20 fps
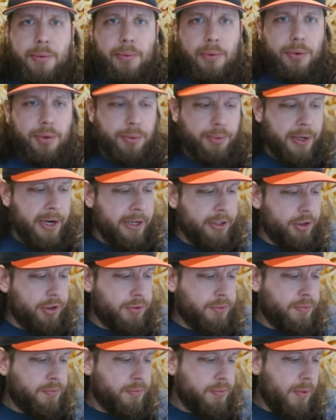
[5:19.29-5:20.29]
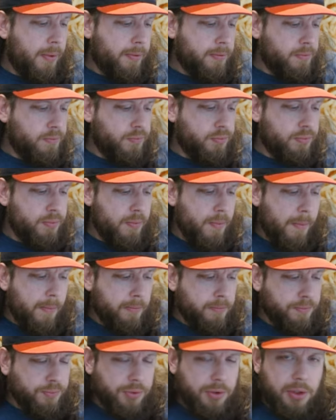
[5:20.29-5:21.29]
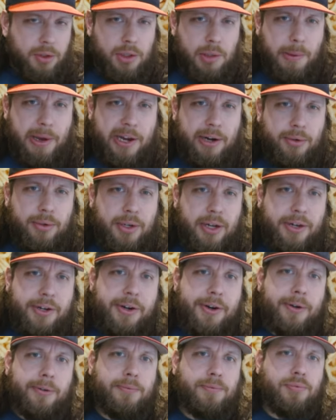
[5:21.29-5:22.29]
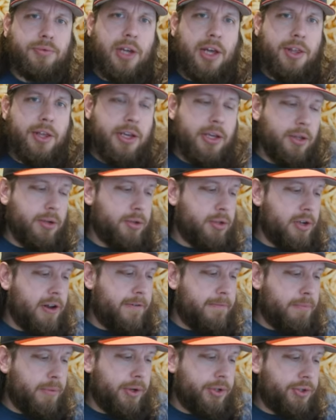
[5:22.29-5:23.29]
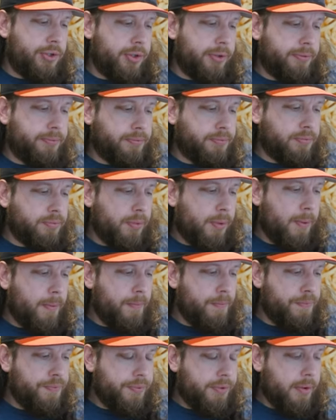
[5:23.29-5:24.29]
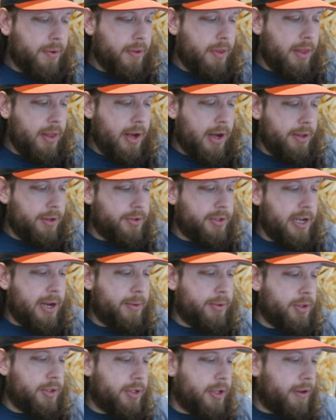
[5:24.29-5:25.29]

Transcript: With the, the ranch and tomatoes on here, I think there's enough moisture on the